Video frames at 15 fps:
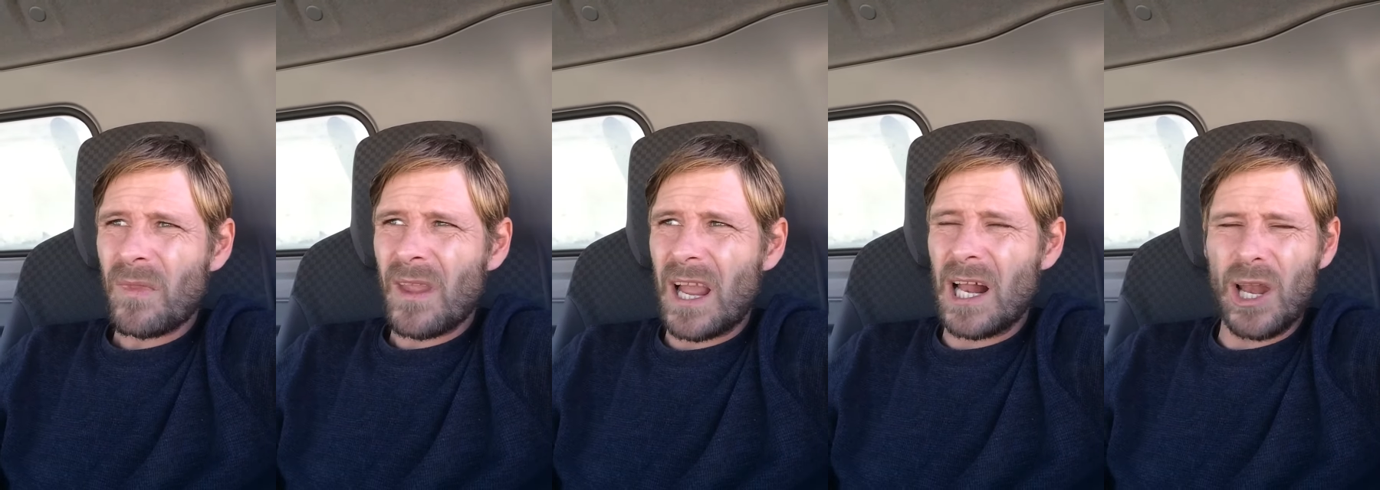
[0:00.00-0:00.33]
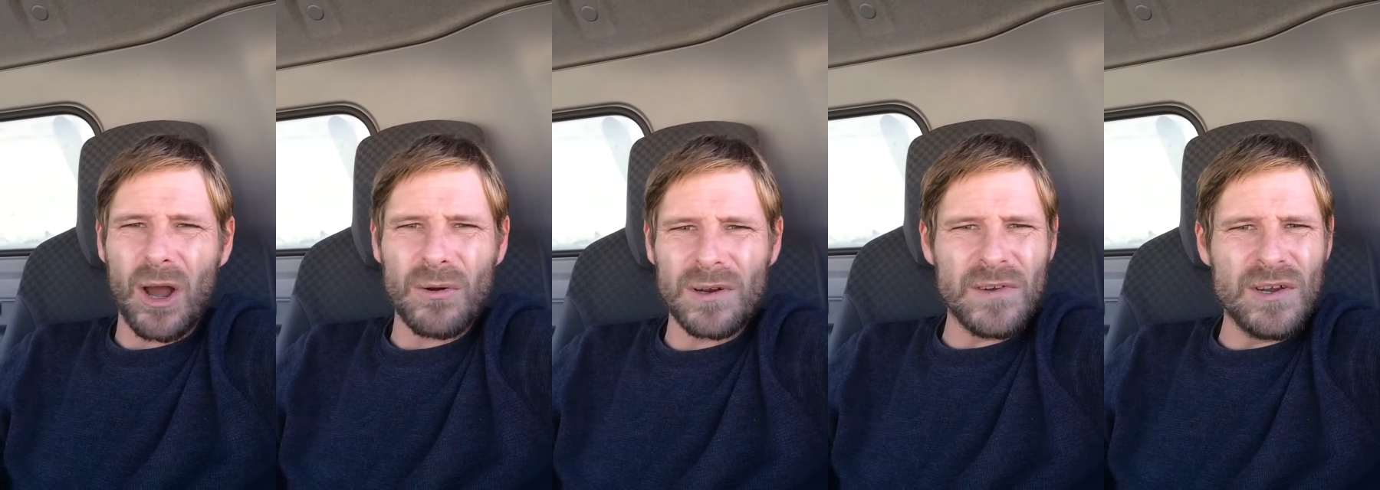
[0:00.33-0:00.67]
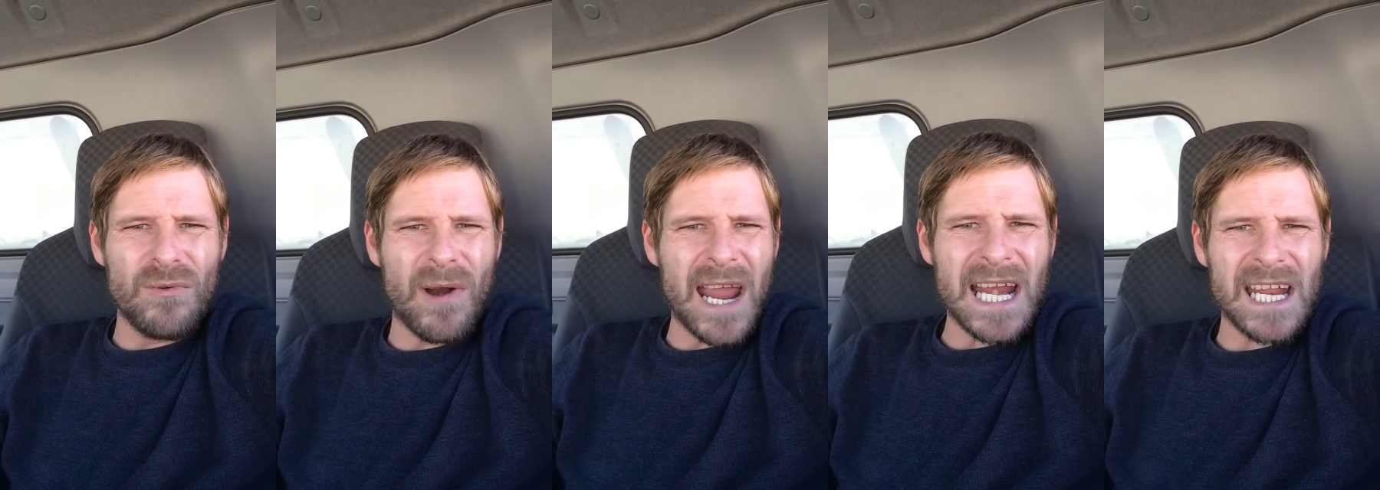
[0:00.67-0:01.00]
a load of
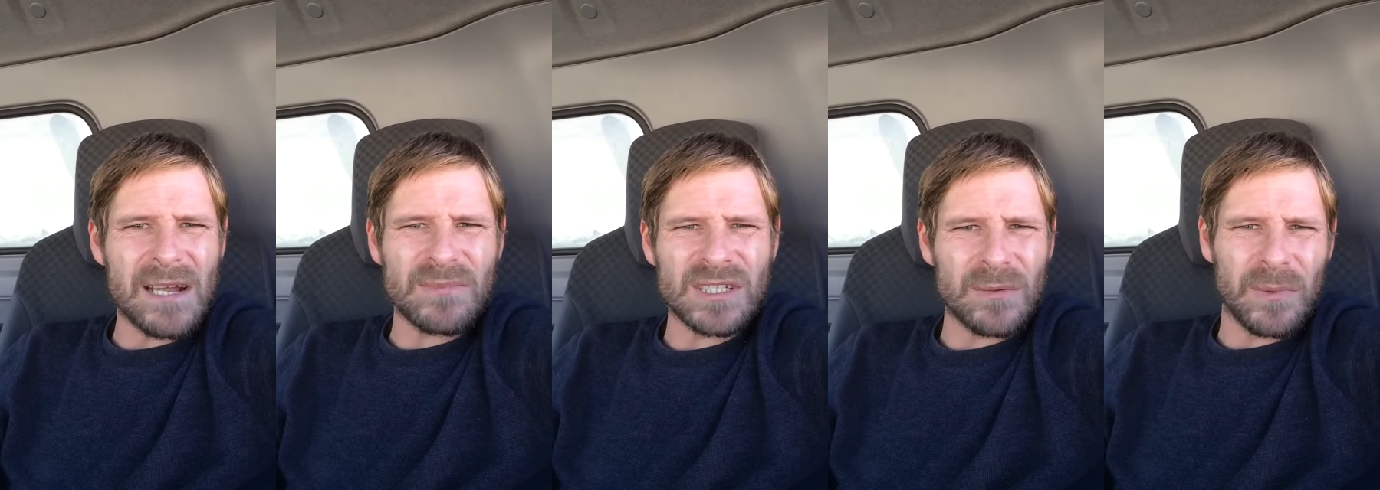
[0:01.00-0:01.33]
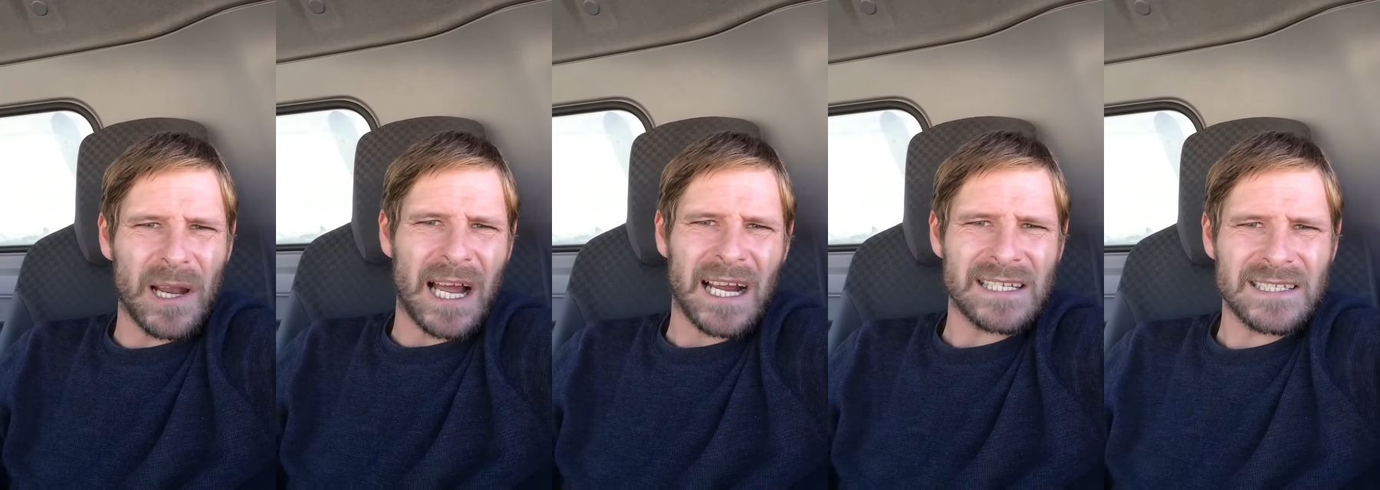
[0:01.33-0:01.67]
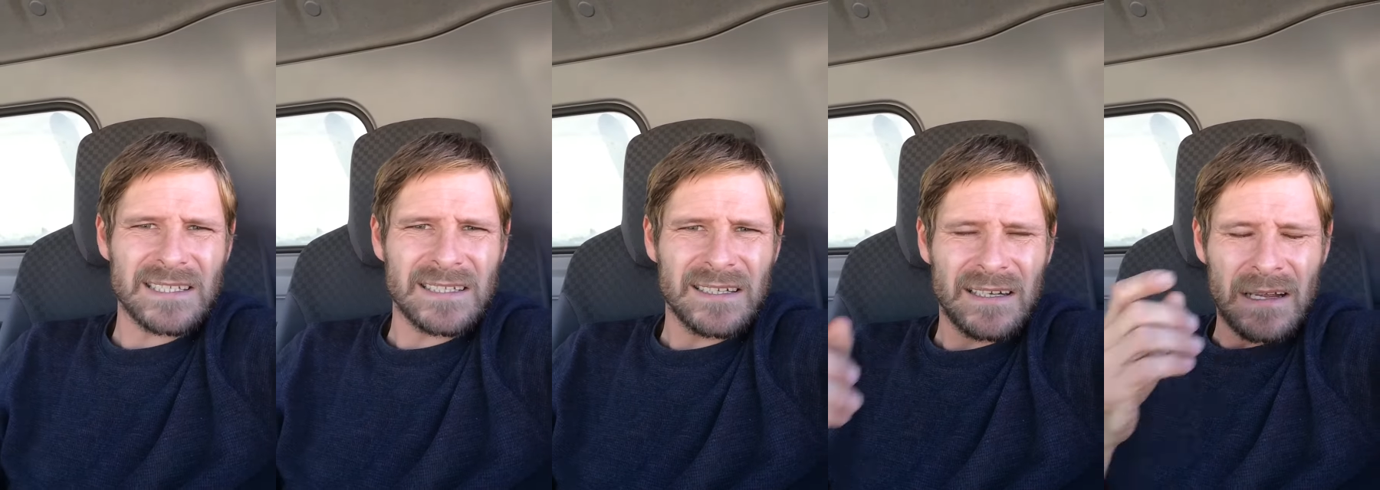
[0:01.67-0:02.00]
uranium
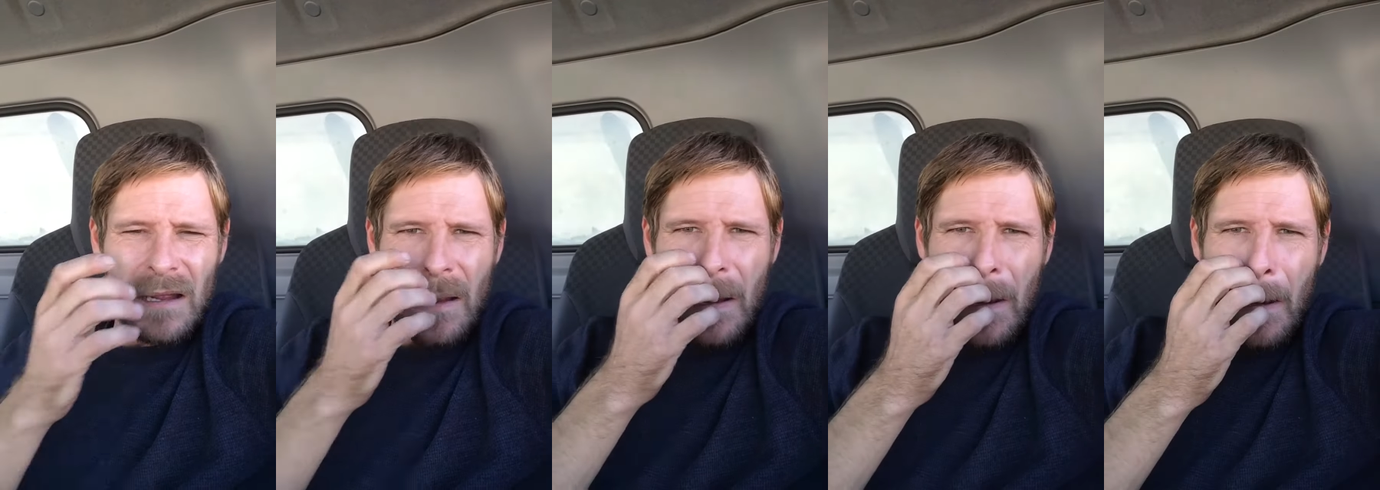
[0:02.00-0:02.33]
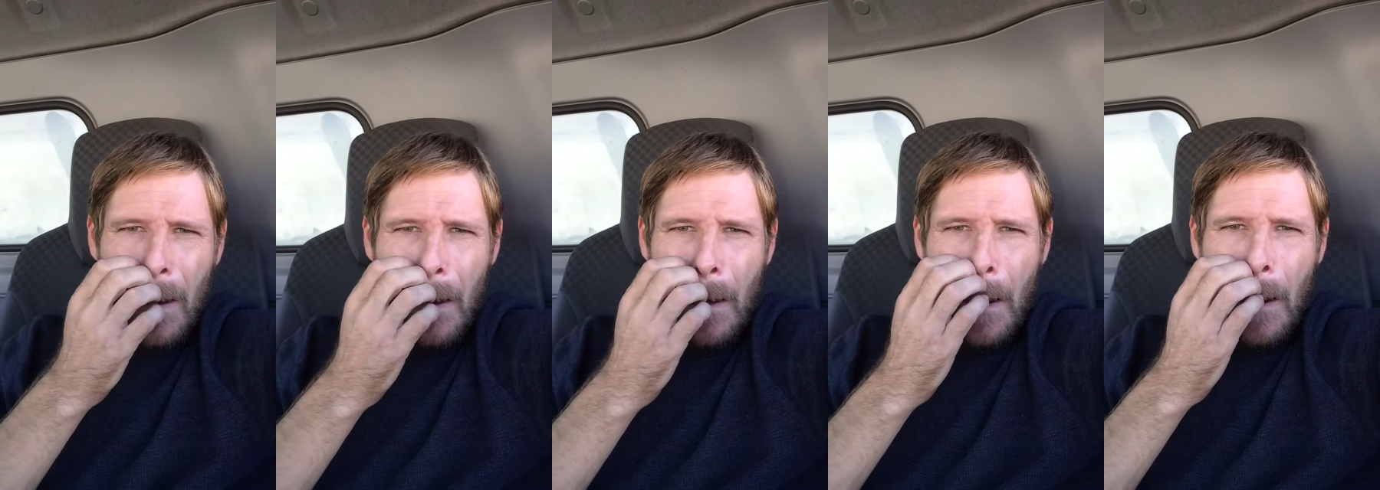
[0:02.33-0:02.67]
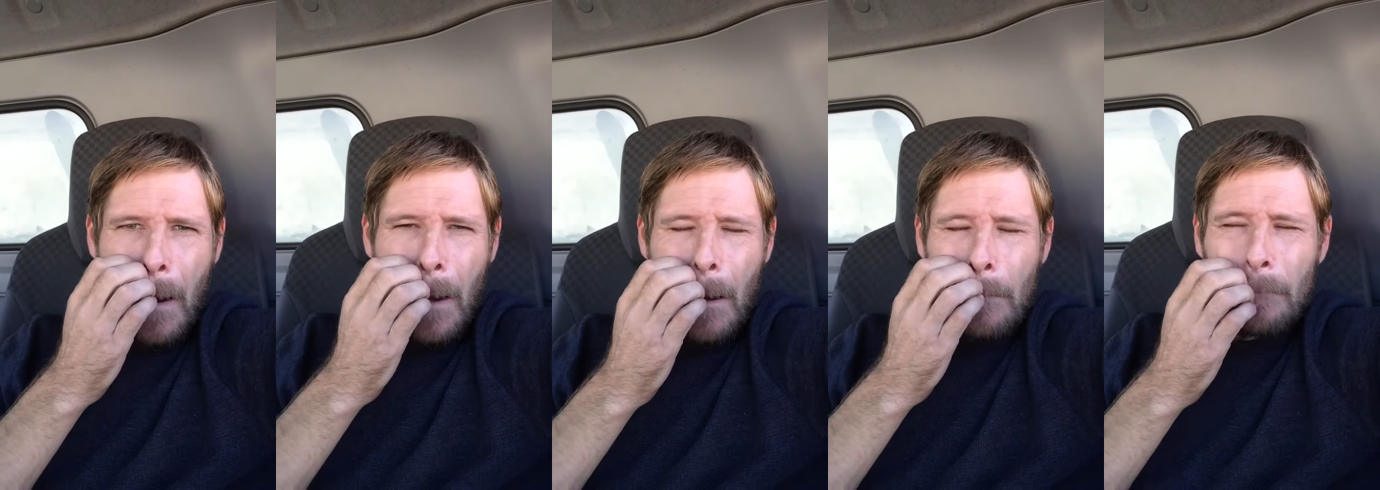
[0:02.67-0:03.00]
supplies
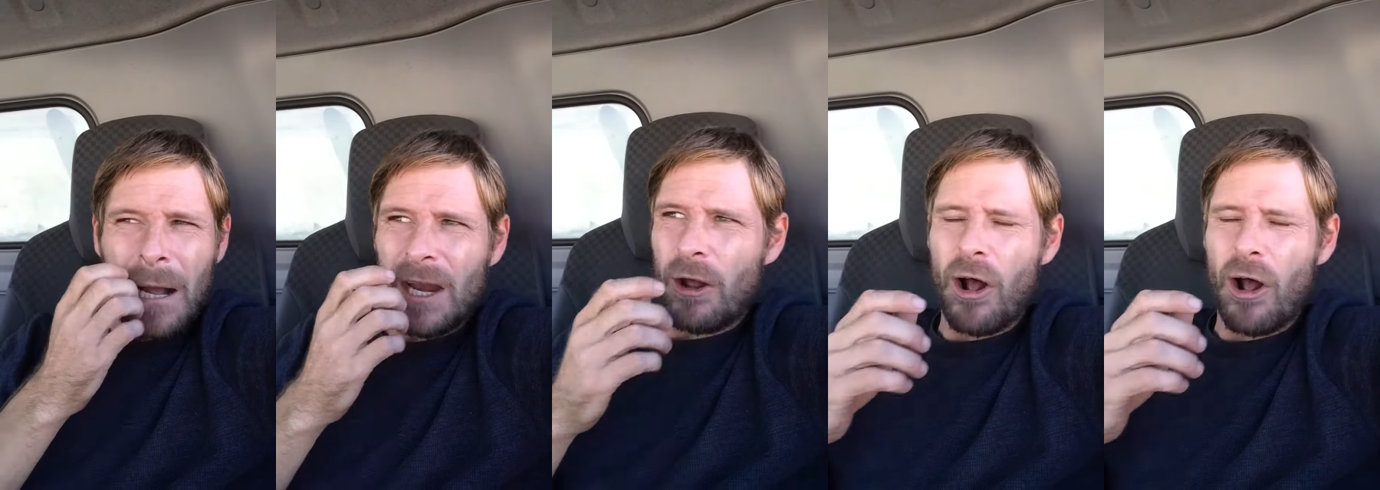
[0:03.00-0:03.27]
and